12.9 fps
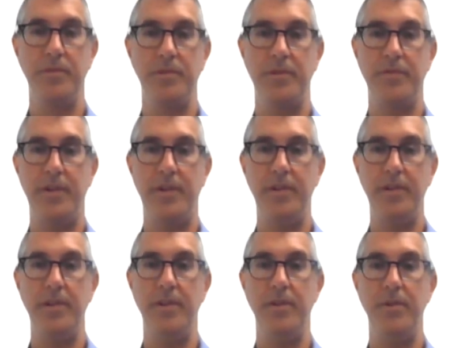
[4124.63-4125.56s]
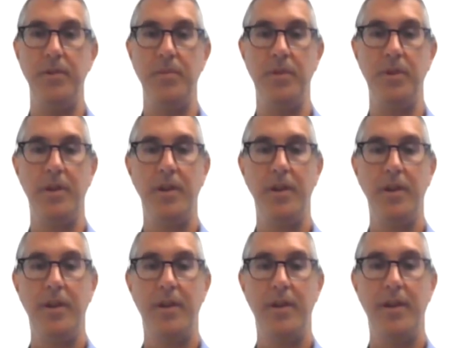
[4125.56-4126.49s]
which are fairly new.
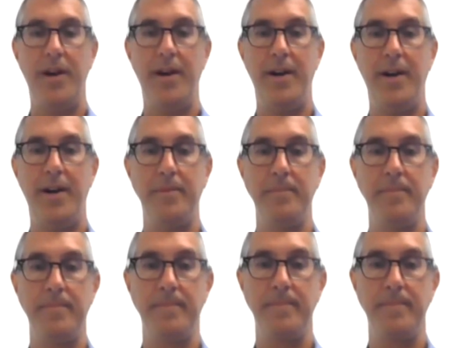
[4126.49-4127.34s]
Um,